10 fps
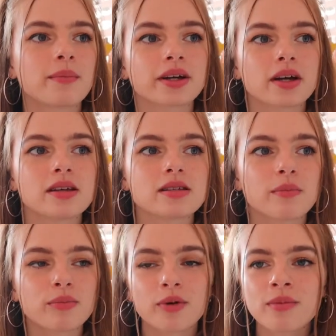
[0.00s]
because
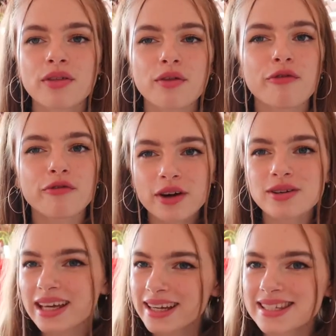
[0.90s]
Bournemouth
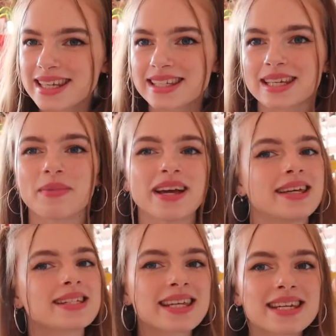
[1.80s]
feels like a city but
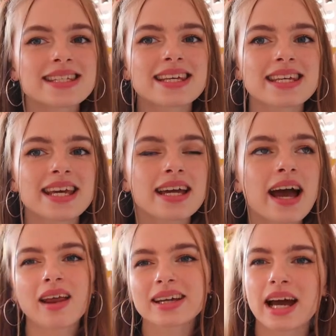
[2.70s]
isn't a city.
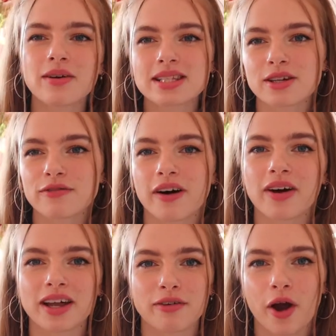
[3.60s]
I liked how it still
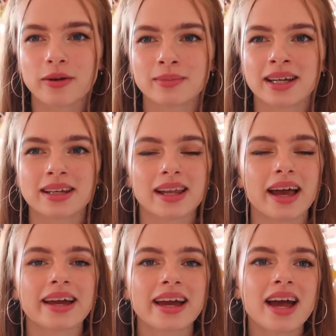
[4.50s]
felt kind of homely and
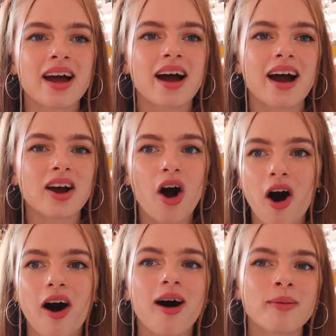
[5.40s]
like
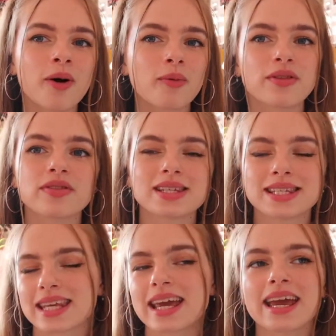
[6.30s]
calm with the
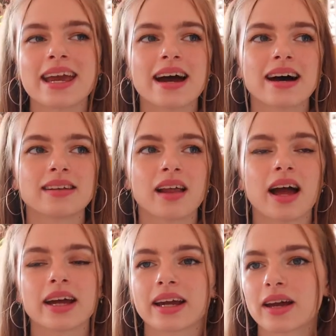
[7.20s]
sea and
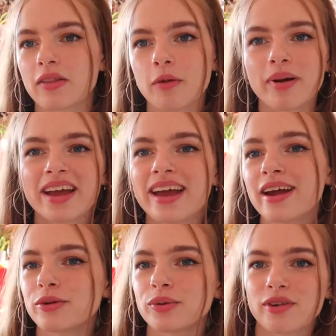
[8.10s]
like the
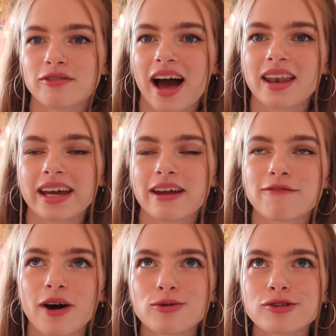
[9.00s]
pier and all of that. Like it
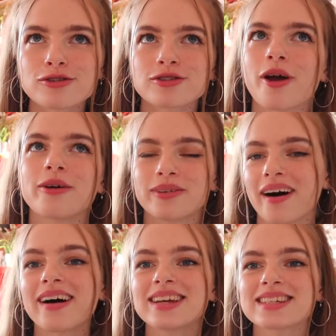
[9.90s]
felt so
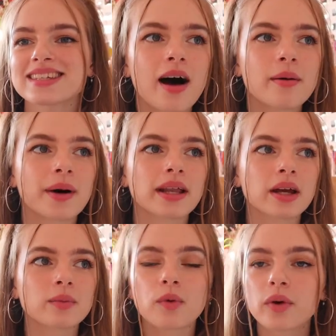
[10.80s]
nice, and
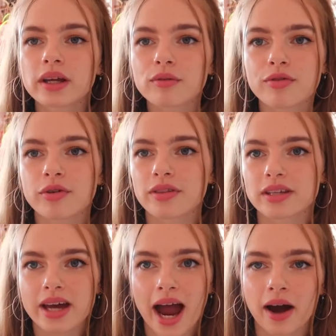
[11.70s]
like walking through
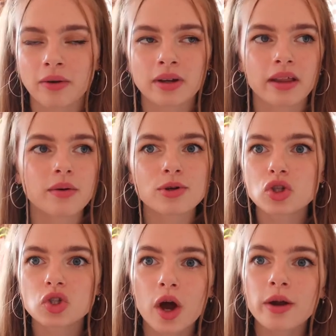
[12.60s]
the town, like there were
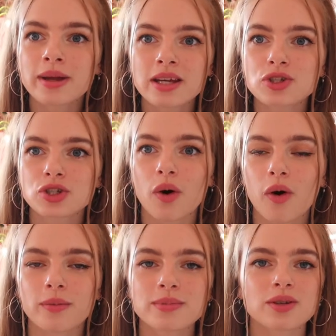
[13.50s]
so many
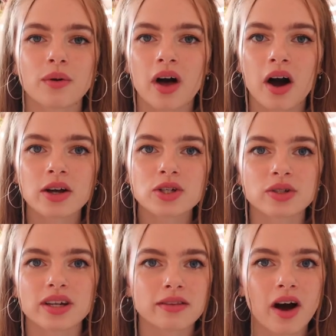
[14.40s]
shops on the high
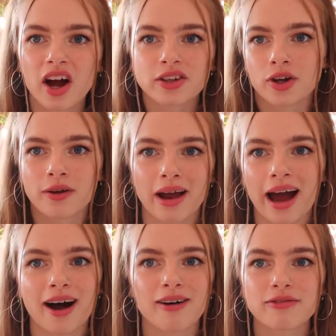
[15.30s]
street that I don't
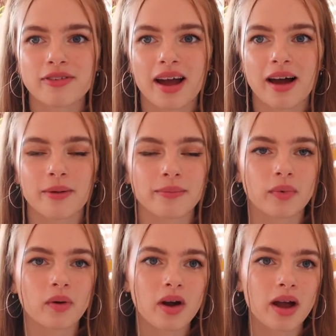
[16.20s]
have
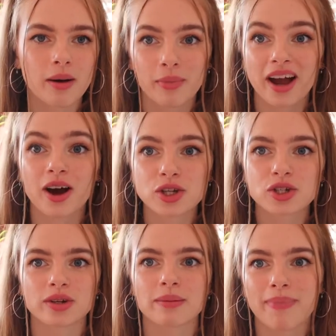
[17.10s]
at my high
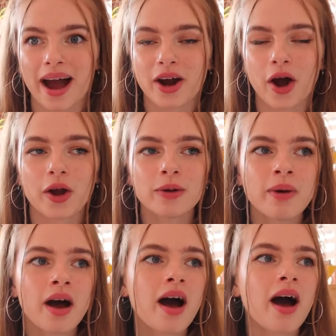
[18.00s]
street back
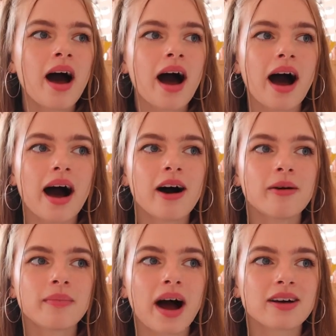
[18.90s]
home,
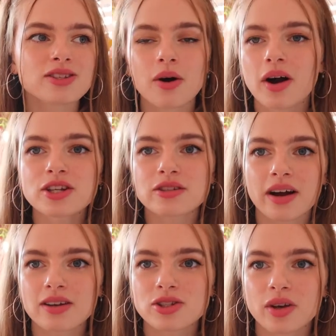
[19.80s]
and so I just
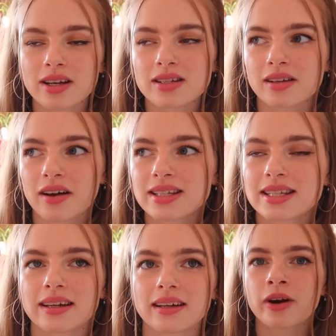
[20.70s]
found it so
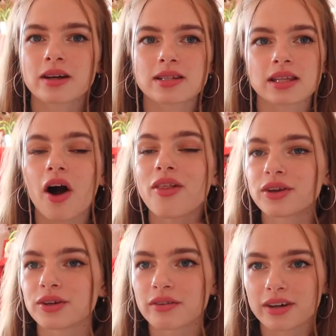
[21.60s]
exciting, whereas the other
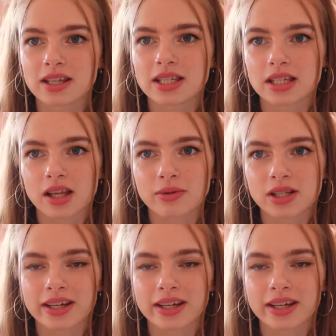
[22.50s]
universities I was